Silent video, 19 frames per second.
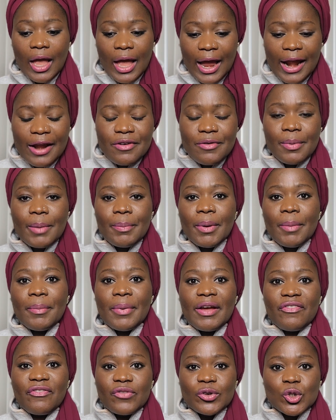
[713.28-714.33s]
I
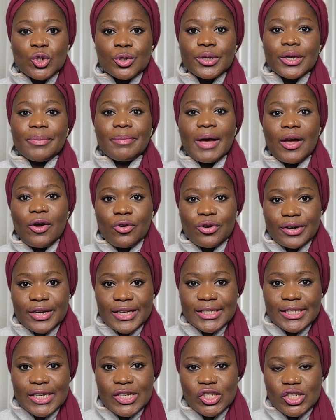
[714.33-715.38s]
remember during my
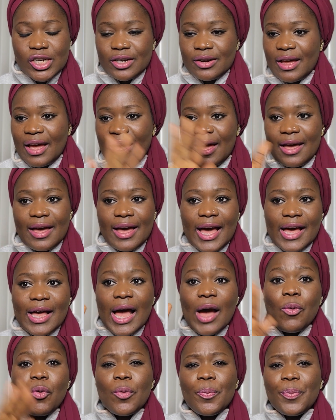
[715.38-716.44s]
orientation,
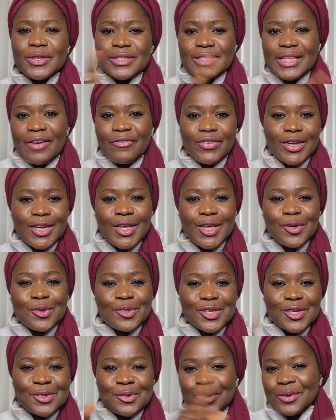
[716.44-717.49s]
I will post that video
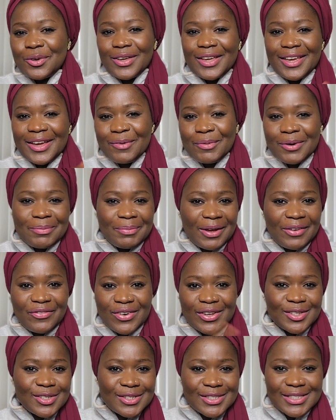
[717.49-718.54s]
just so you hear what my
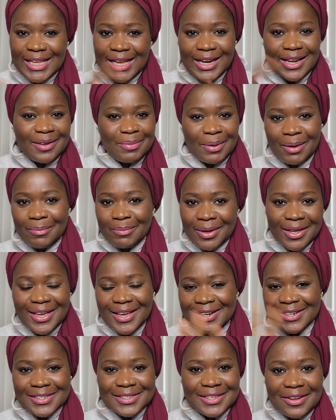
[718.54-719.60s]
friends said about
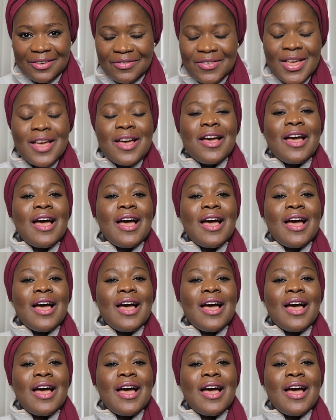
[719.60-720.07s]
me and stuff.